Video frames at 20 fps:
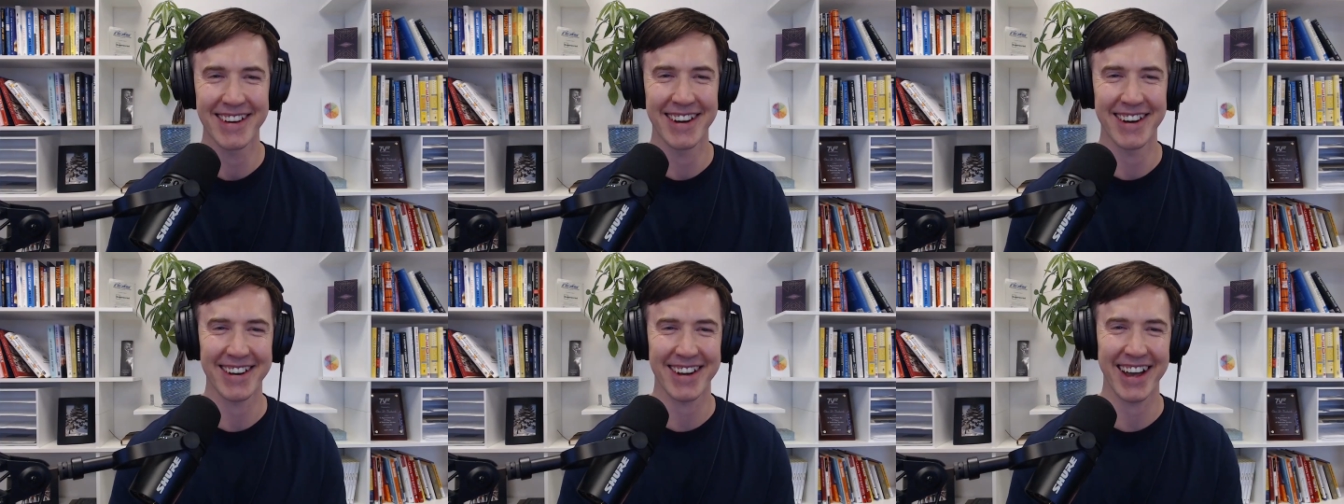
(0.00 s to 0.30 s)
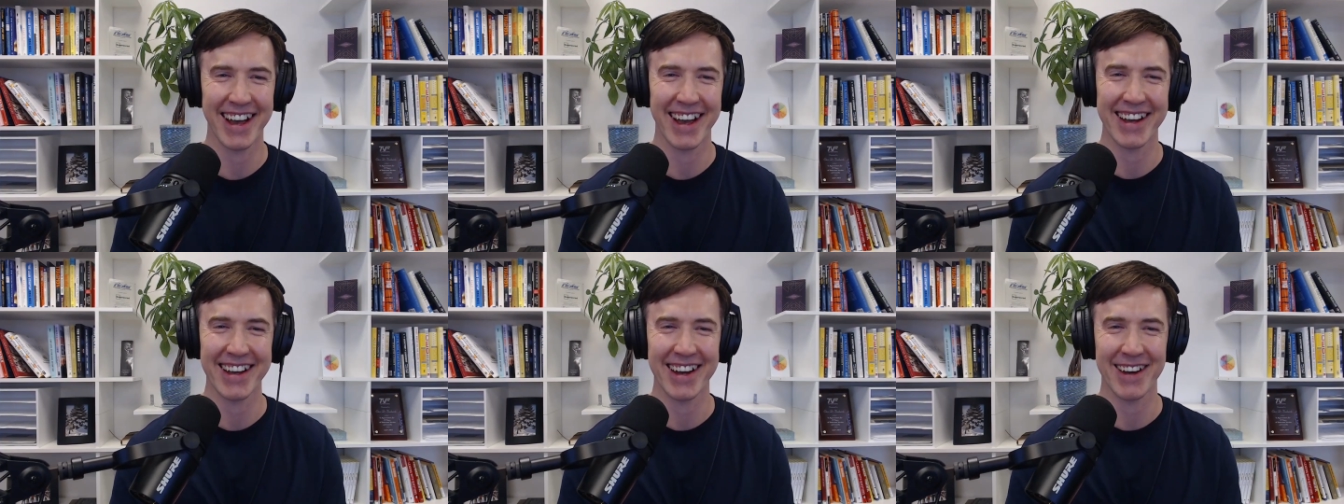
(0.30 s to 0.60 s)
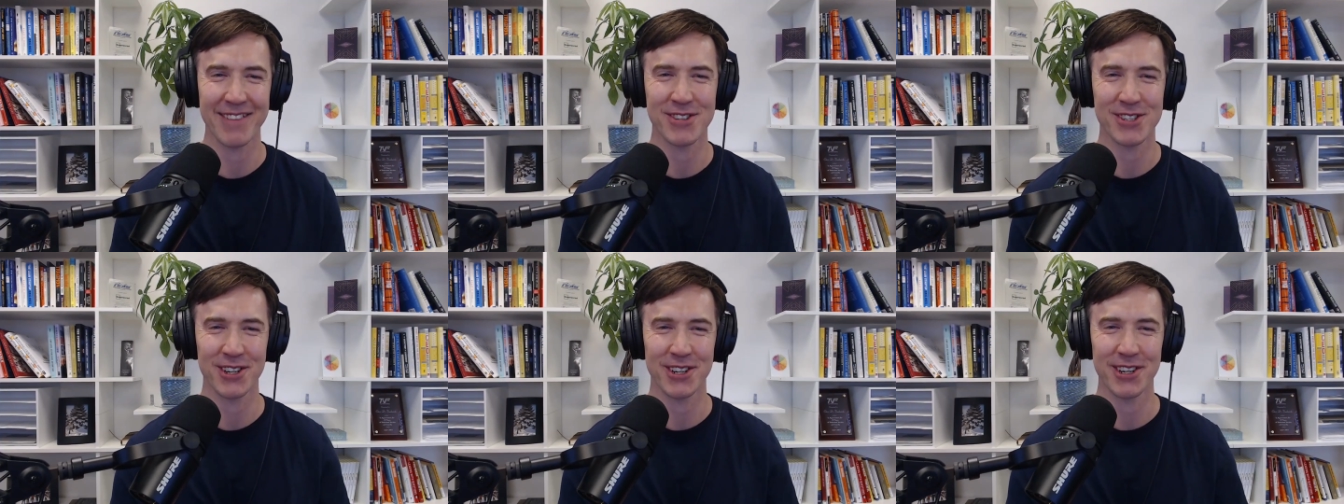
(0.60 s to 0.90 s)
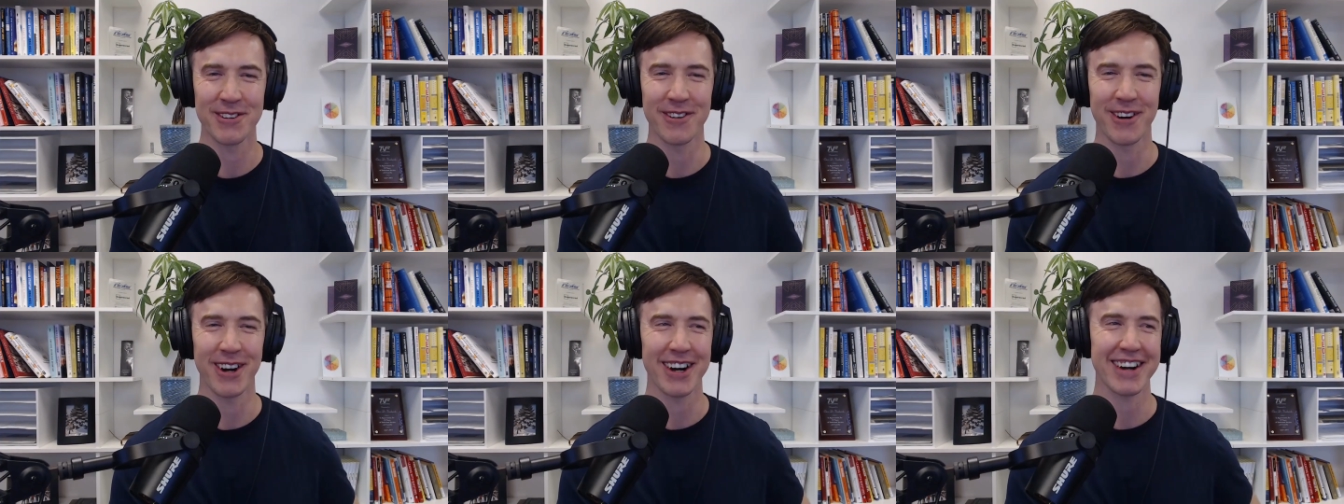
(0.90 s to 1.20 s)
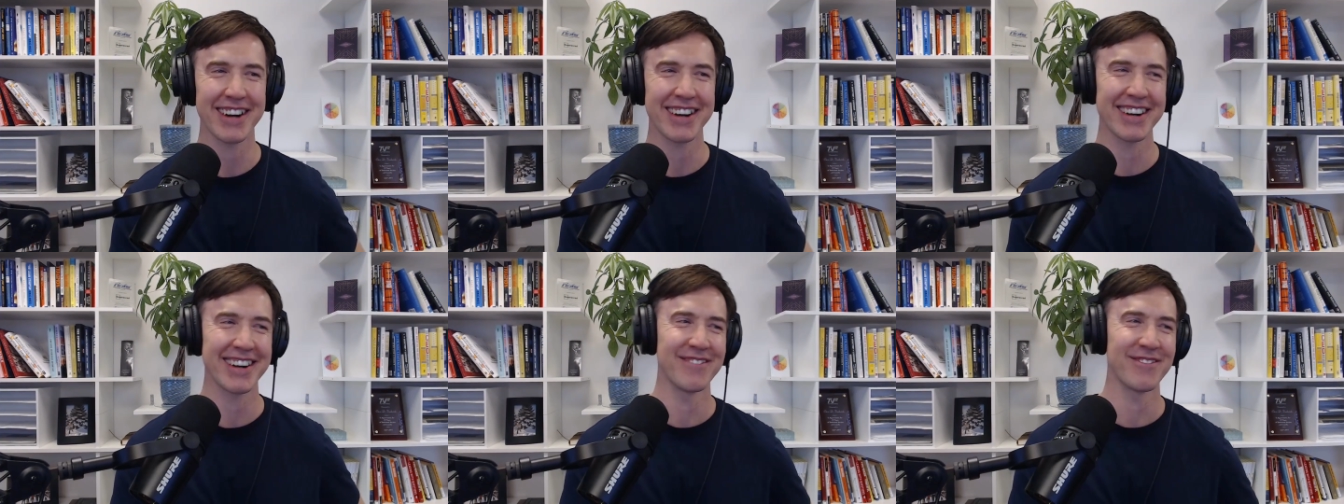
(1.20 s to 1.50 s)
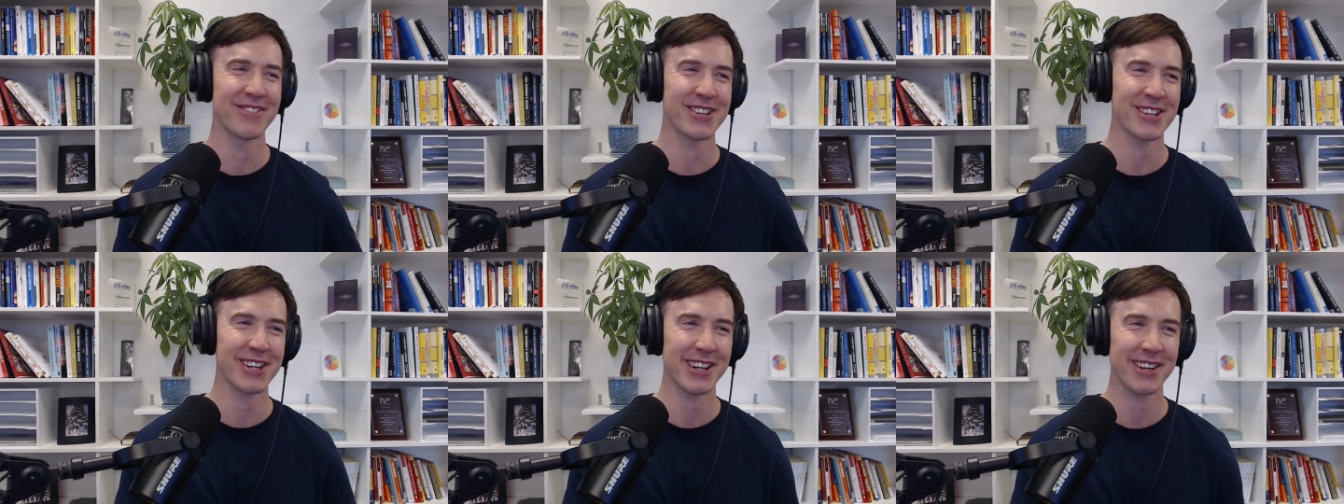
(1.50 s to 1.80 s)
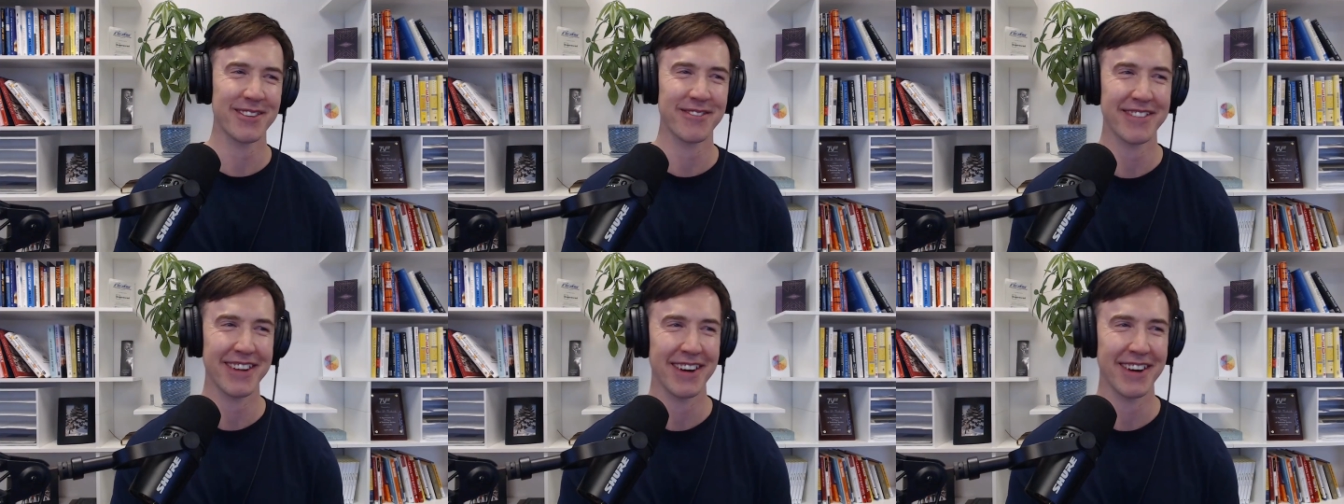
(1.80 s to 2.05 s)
Okay, I'm sure you are. I'm sure you're.